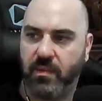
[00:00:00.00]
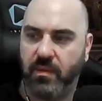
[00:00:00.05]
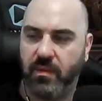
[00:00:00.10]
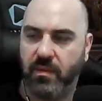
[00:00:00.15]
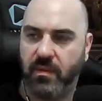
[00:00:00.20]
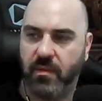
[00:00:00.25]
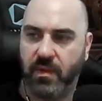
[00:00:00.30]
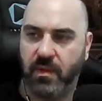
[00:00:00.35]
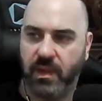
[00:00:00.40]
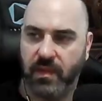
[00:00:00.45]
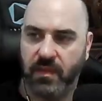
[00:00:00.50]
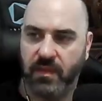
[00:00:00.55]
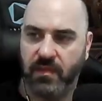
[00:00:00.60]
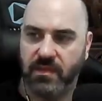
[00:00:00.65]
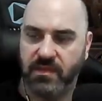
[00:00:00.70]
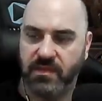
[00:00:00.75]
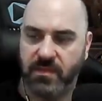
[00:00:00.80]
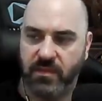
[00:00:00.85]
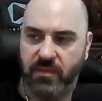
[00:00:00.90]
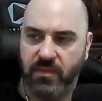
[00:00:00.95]
Again, this
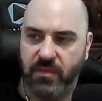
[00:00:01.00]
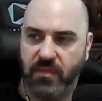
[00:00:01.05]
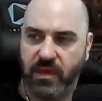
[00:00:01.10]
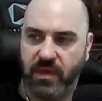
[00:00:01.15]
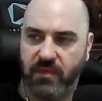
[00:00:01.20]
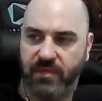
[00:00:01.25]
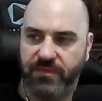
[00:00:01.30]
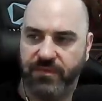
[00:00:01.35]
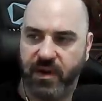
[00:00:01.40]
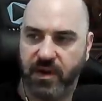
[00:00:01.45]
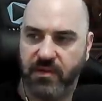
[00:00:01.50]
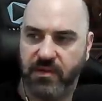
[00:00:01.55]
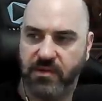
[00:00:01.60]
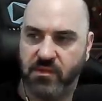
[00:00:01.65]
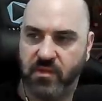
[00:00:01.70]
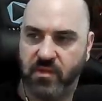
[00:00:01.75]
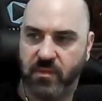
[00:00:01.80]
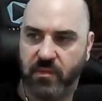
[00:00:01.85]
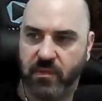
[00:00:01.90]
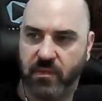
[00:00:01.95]
could be regular
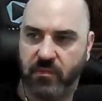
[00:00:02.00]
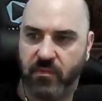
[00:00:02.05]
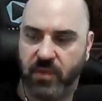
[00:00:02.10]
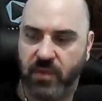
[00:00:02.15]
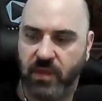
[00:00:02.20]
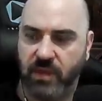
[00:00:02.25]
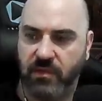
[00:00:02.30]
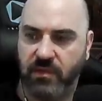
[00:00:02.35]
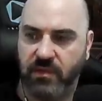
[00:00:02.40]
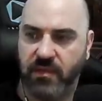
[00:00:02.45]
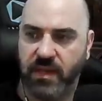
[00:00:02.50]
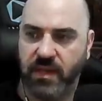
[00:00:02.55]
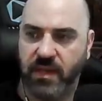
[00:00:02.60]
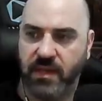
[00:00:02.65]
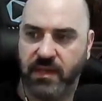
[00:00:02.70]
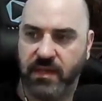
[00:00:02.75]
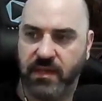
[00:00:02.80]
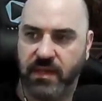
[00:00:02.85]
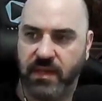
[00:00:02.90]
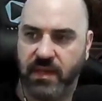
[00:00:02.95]
Firestorm, regular
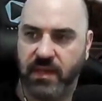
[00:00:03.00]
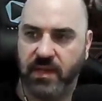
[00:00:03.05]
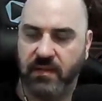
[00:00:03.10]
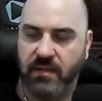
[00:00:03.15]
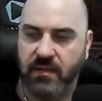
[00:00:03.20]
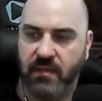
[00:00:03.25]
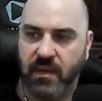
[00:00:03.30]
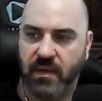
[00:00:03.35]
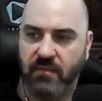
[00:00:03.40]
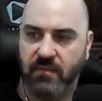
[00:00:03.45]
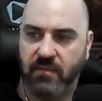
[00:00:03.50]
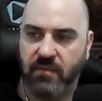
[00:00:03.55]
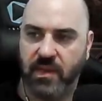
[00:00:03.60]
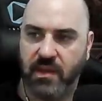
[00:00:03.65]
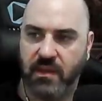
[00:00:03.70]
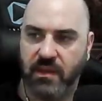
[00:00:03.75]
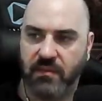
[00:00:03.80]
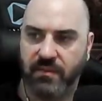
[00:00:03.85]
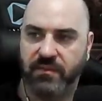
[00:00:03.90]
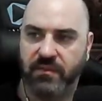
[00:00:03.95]
Detonate Dead, and
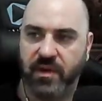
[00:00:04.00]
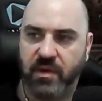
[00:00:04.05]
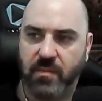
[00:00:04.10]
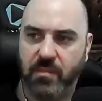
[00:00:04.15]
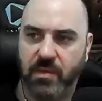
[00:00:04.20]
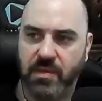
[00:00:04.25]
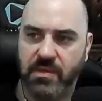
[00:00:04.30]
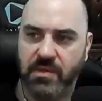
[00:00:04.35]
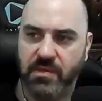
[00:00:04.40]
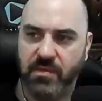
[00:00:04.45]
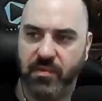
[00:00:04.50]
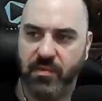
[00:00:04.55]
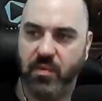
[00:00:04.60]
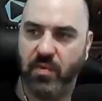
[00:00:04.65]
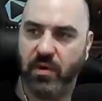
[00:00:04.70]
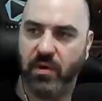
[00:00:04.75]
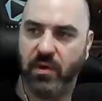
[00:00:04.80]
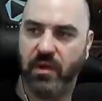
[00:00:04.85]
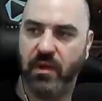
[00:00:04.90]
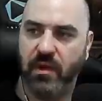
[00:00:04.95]
regular Firepin
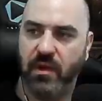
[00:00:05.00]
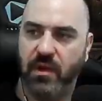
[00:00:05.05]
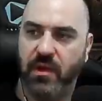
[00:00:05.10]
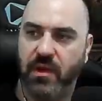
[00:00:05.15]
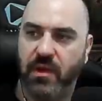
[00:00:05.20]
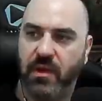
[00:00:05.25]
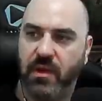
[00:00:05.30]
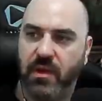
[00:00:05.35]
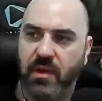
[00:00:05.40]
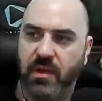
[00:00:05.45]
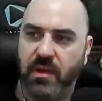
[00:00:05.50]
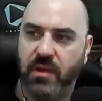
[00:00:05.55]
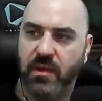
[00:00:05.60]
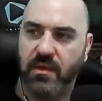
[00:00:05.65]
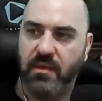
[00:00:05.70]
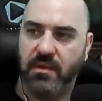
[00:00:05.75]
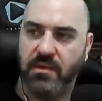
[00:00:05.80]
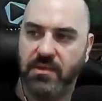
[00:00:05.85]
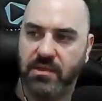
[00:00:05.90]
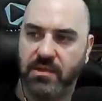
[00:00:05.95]
support.
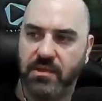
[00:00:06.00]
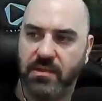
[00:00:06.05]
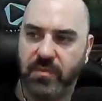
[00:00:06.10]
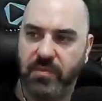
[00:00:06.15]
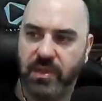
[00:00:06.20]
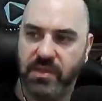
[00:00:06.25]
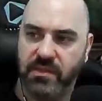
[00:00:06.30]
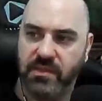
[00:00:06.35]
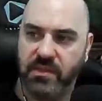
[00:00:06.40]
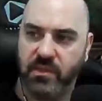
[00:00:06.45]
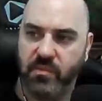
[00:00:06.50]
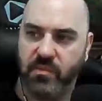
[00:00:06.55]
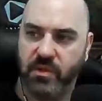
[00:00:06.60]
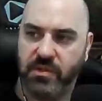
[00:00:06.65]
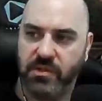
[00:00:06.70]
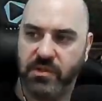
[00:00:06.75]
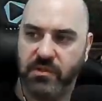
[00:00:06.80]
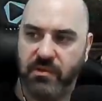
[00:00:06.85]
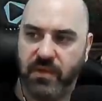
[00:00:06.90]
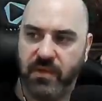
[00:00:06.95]
Just depends on
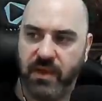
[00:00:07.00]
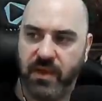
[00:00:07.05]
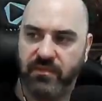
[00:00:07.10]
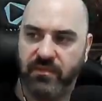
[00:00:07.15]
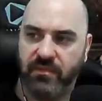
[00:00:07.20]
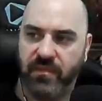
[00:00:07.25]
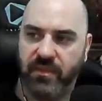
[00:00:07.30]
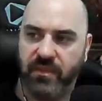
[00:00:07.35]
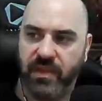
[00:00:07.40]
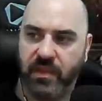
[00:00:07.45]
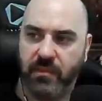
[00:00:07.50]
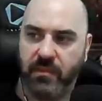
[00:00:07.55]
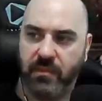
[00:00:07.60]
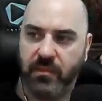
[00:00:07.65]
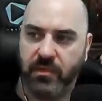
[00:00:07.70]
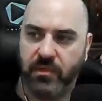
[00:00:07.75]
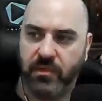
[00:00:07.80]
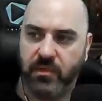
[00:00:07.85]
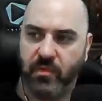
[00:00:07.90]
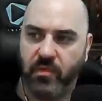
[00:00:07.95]
what you have available
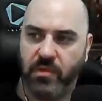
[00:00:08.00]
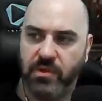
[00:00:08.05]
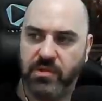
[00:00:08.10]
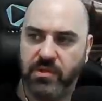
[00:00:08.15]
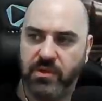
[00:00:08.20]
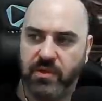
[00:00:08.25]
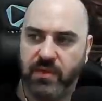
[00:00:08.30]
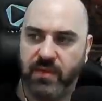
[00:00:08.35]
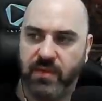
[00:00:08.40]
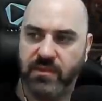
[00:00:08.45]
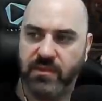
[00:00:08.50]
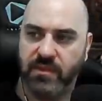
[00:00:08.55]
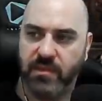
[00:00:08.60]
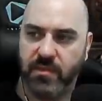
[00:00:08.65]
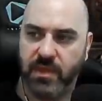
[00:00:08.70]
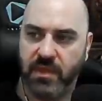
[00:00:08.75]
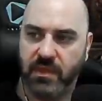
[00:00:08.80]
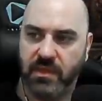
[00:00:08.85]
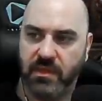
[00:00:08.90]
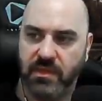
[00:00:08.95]
or what you have to
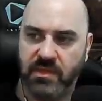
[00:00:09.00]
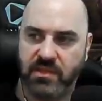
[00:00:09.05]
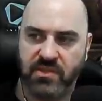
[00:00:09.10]
spend. This is